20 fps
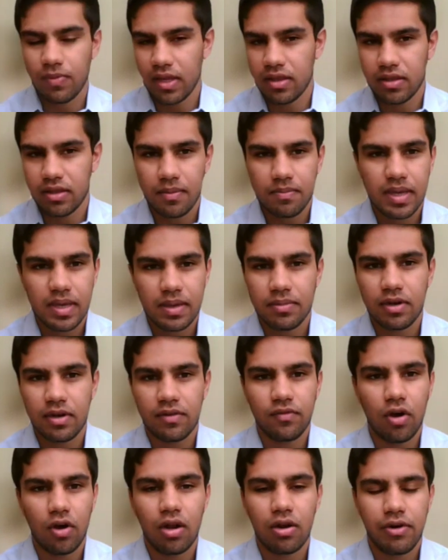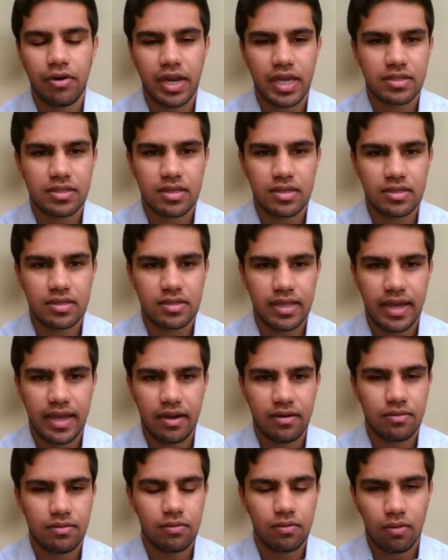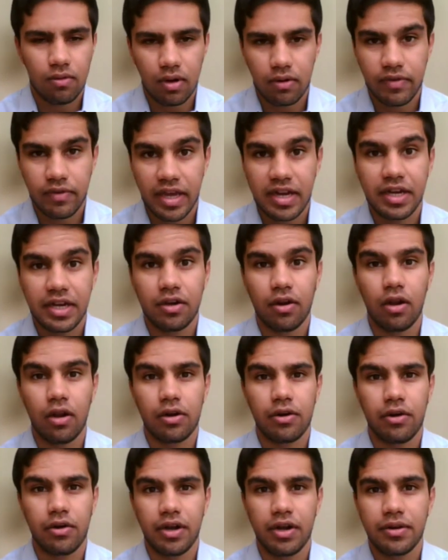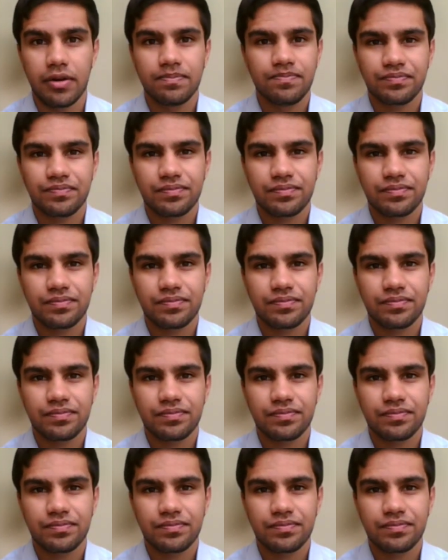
when there are people of all races there who are very tolerant.